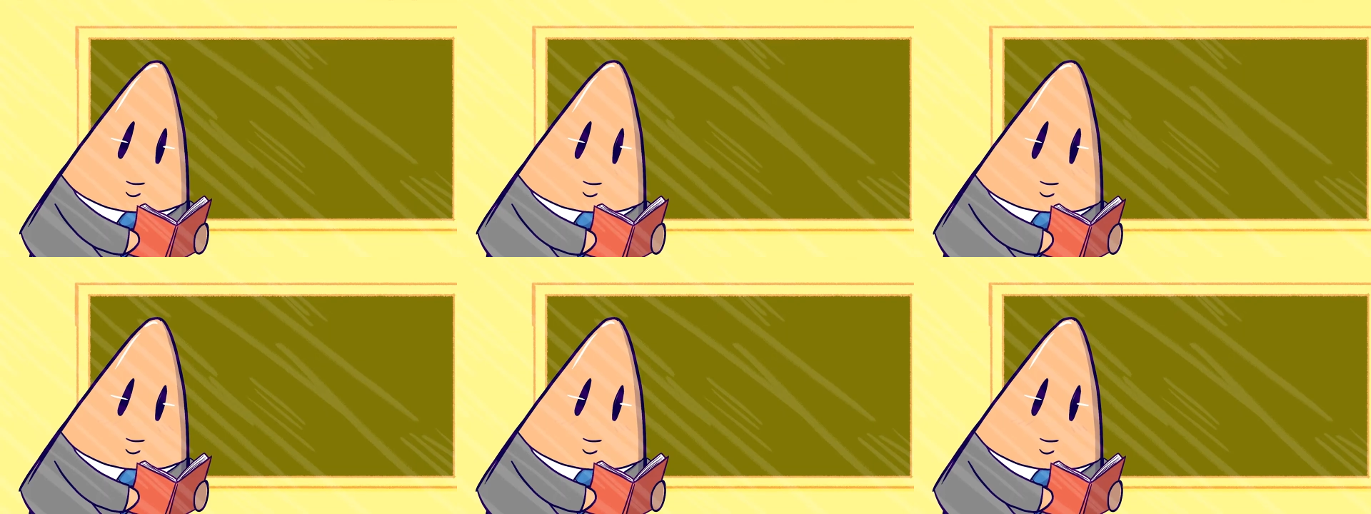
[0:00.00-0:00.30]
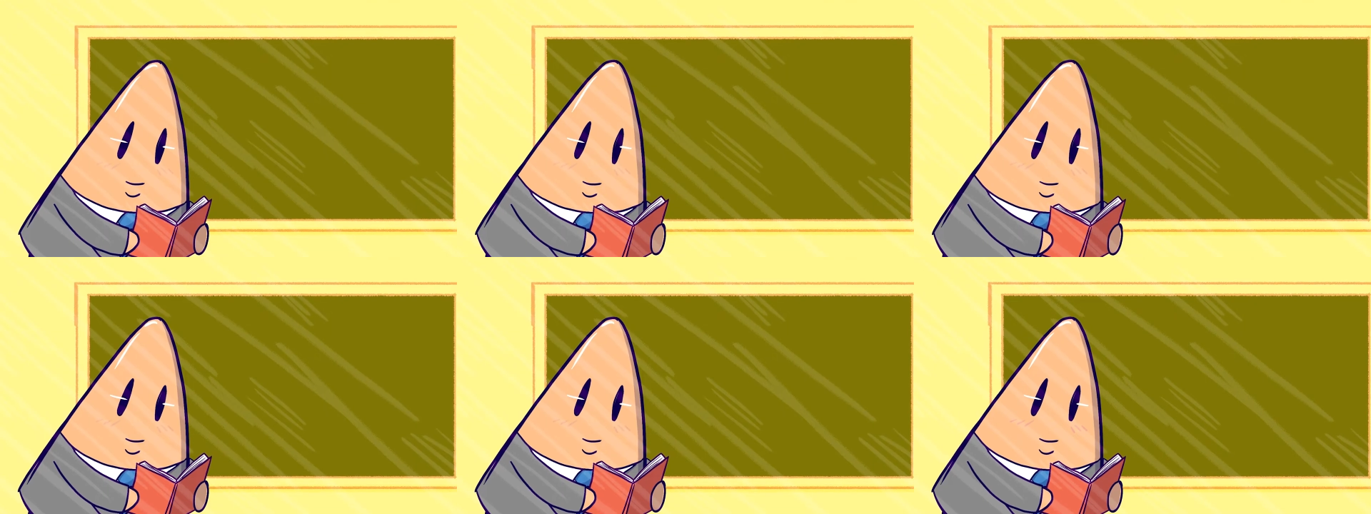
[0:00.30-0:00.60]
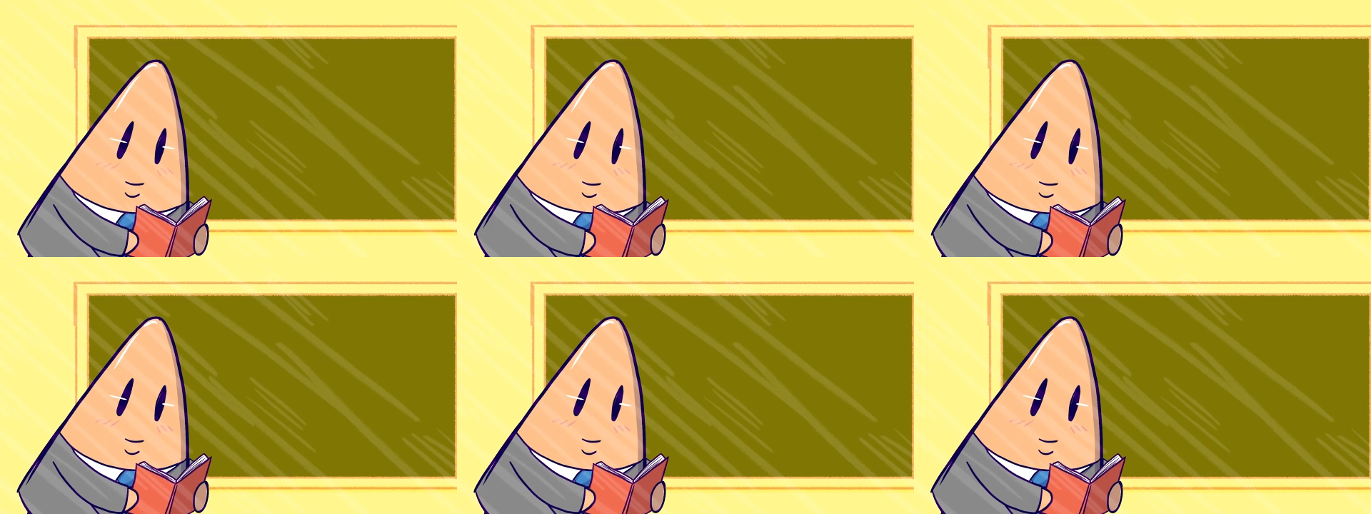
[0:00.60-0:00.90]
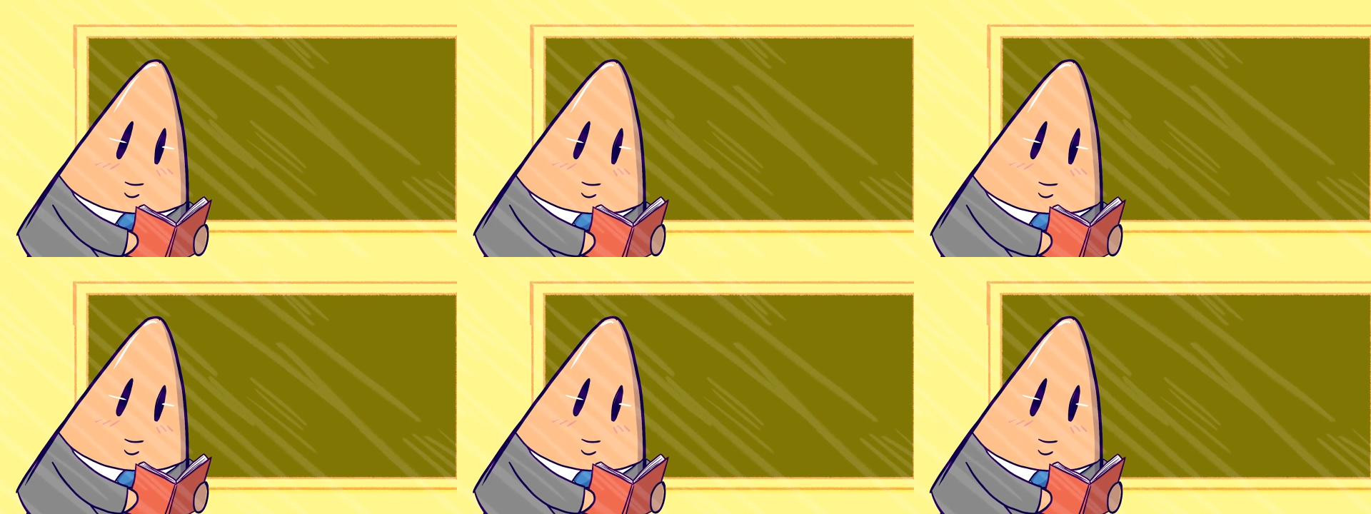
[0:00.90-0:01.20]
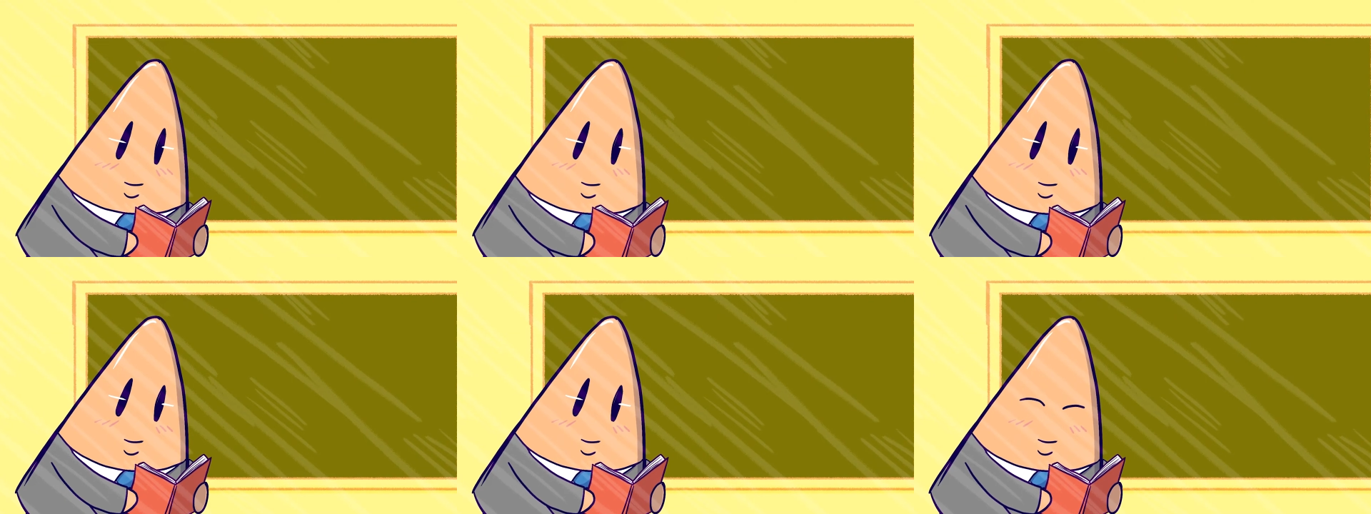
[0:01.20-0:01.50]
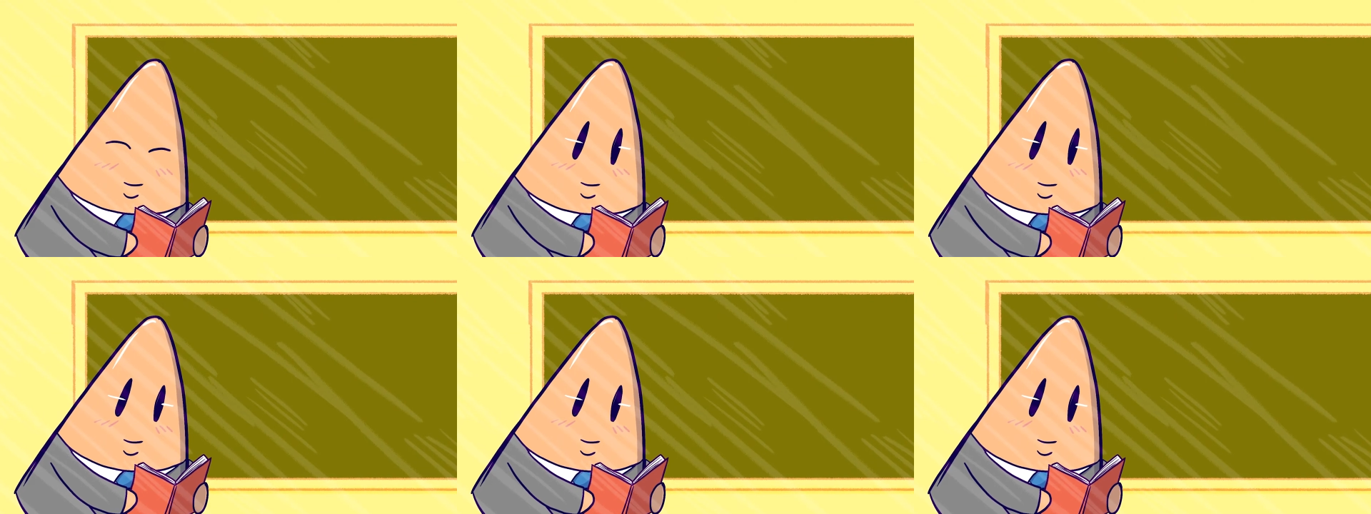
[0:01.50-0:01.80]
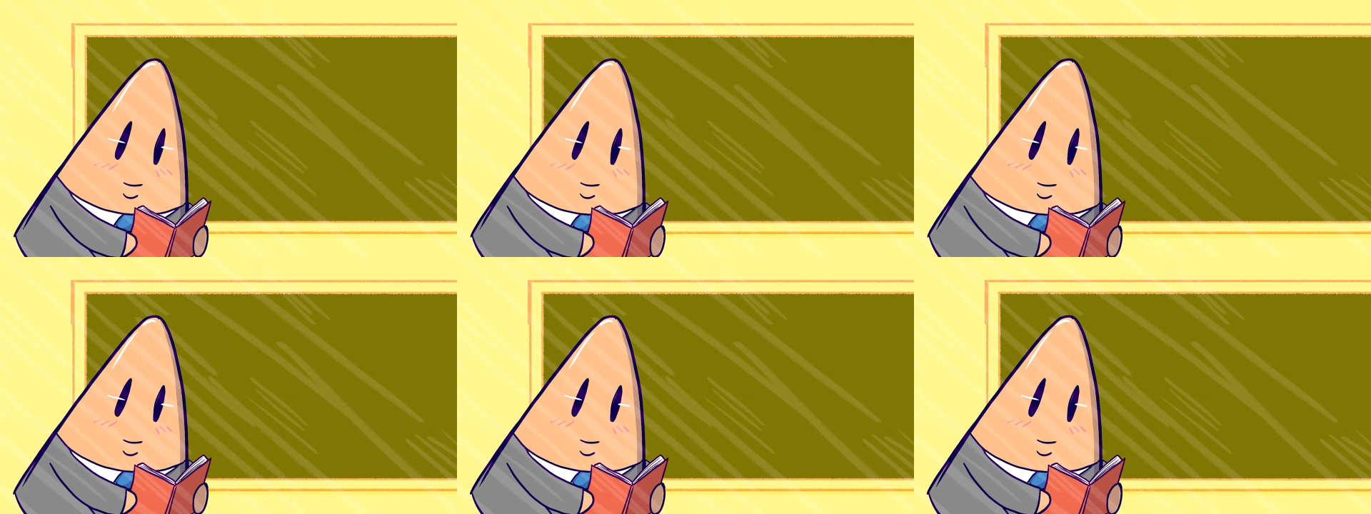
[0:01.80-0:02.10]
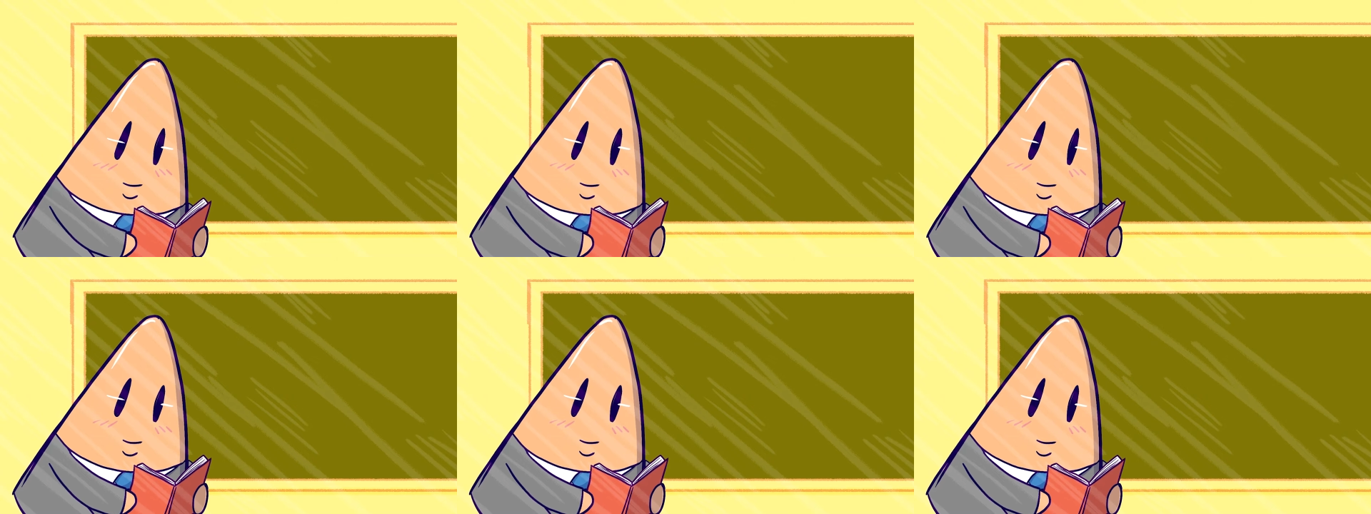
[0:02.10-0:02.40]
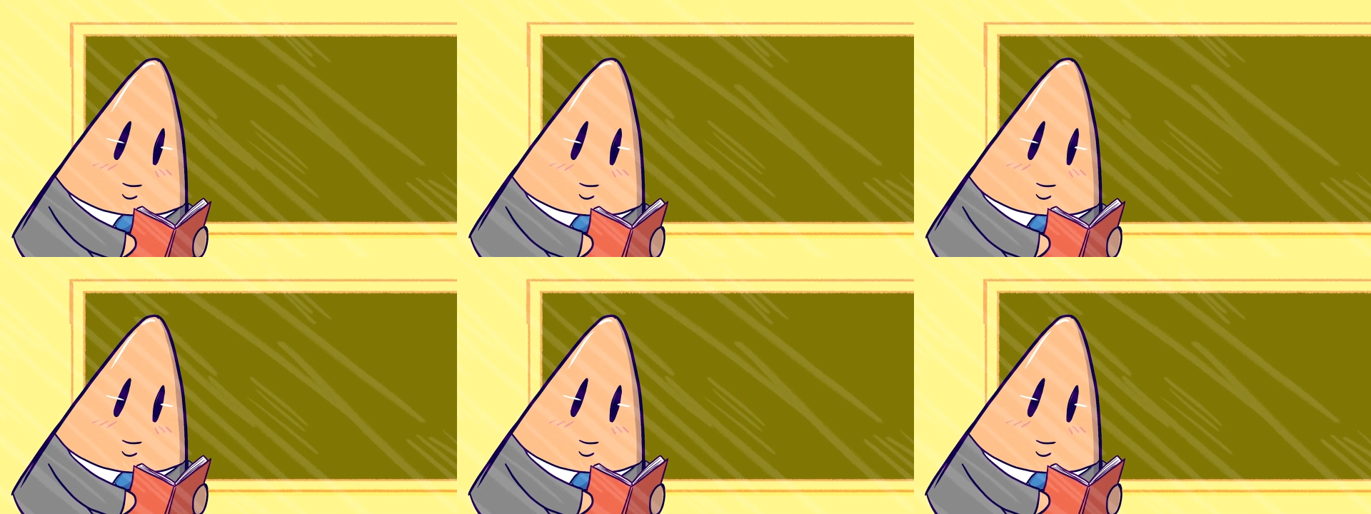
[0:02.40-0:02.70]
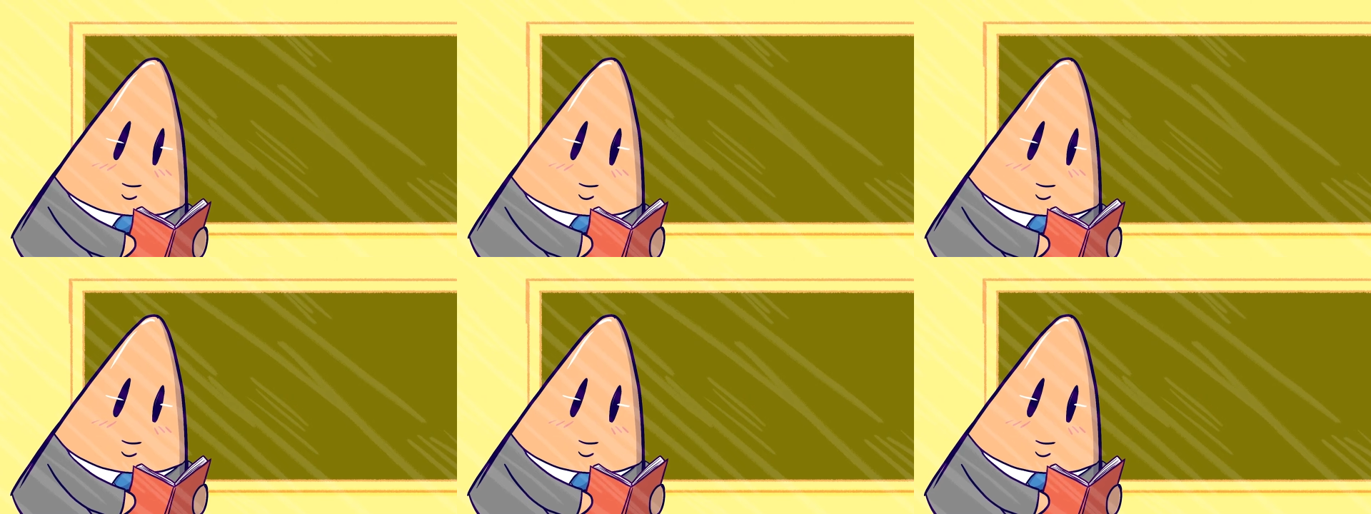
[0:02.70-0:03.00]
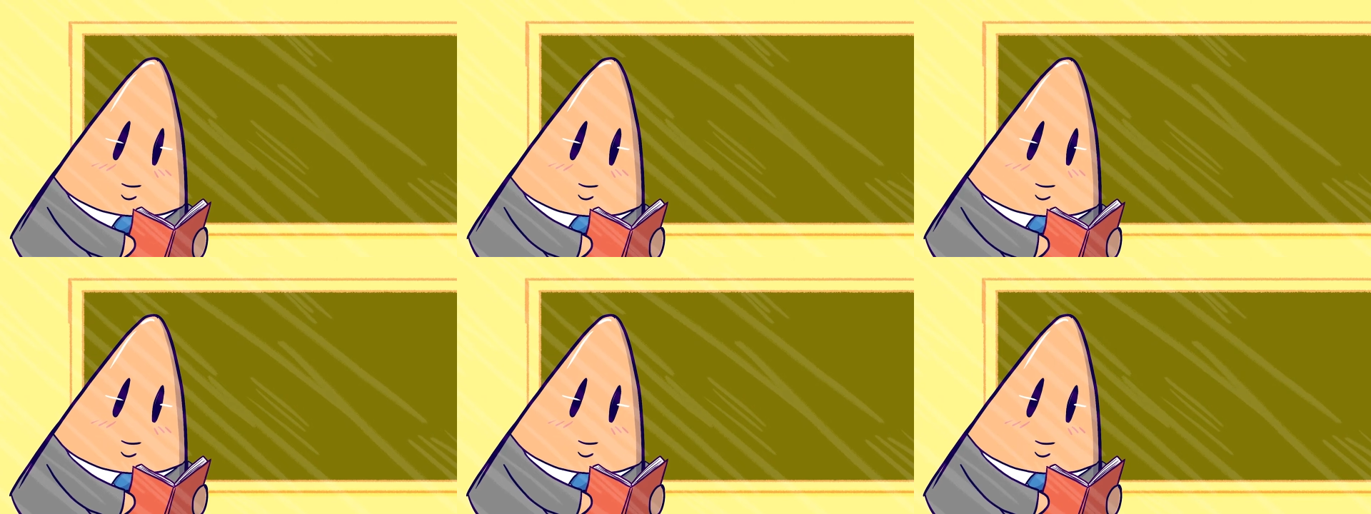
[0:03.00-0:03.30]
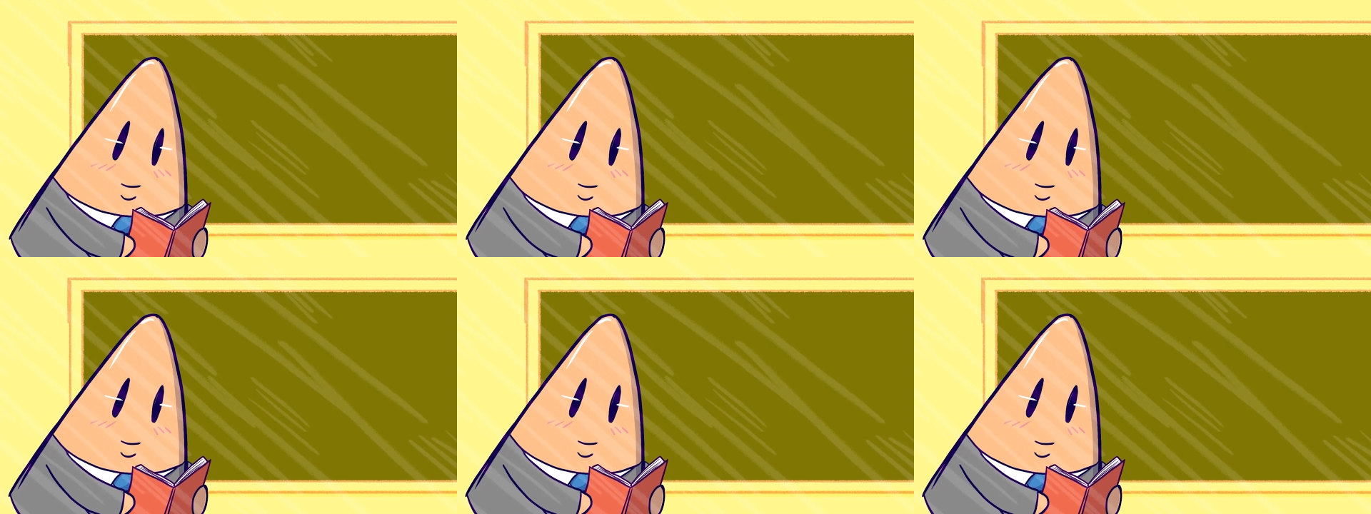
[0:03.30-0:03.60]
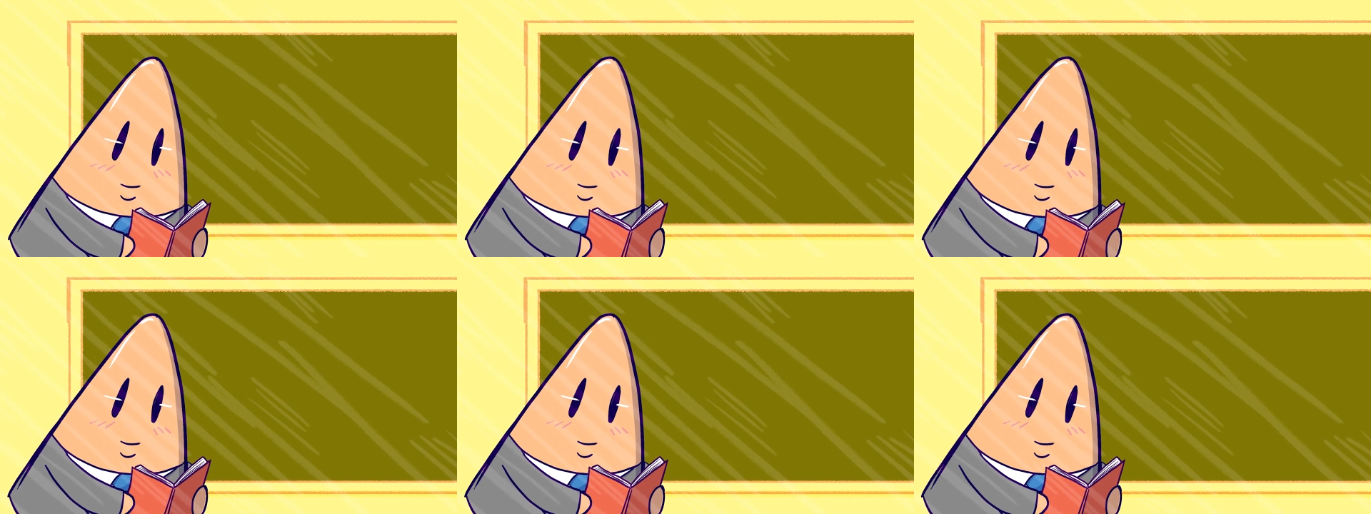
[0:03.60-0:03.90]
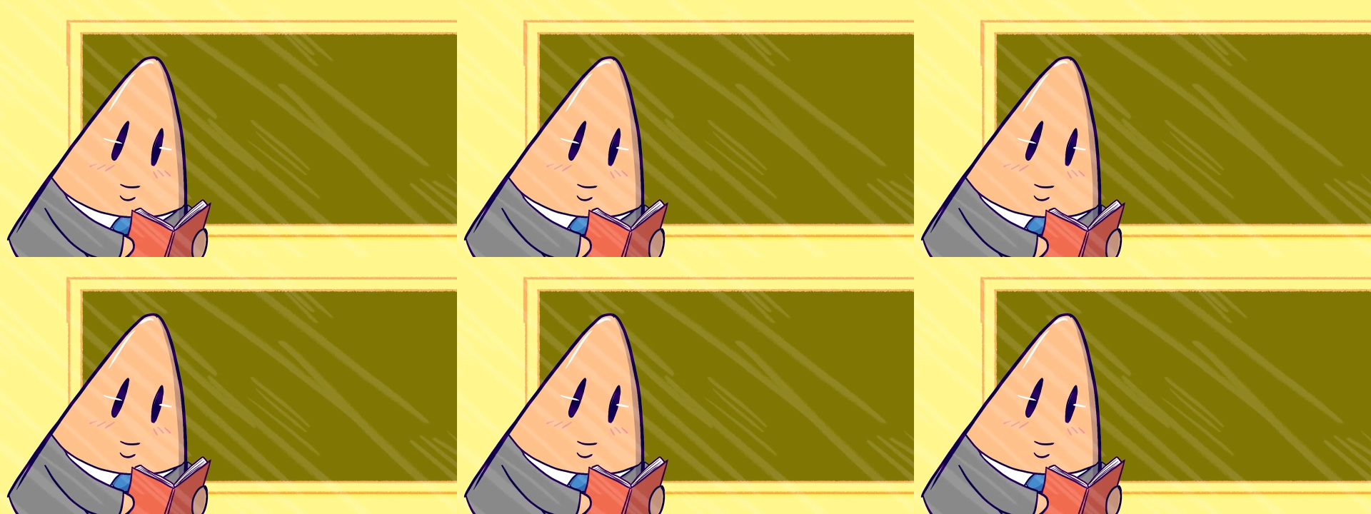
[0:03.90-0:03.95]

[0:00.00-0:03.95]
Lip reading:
(no speaker visible)